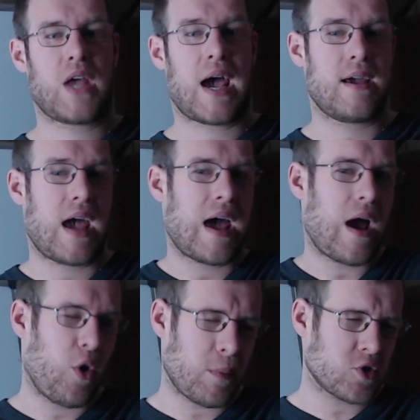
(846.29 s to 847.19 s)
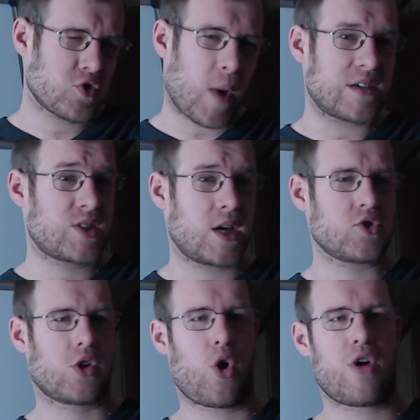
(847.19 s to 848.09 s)
I almost want to say it was
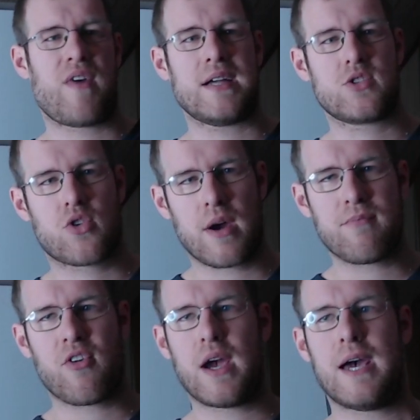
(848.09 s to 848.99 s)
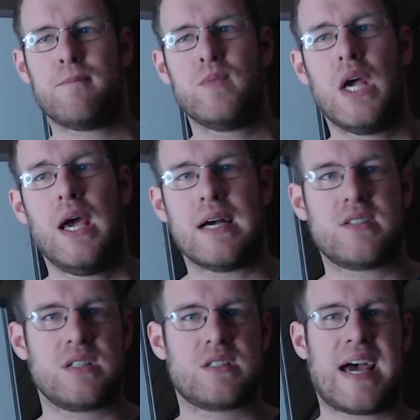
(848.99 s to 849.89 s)
a glorified scrim for him, as
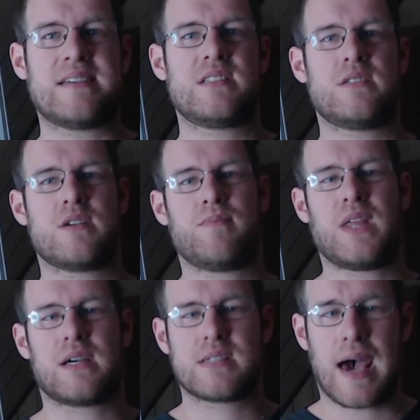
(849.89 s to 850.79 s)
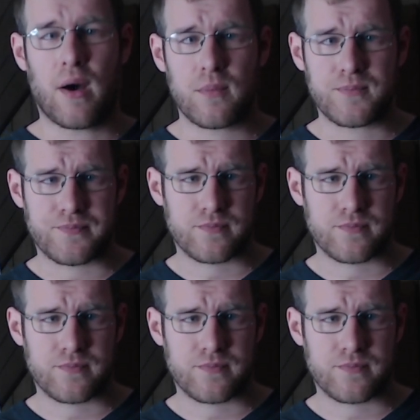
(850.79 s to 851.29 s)
he's tested some things out.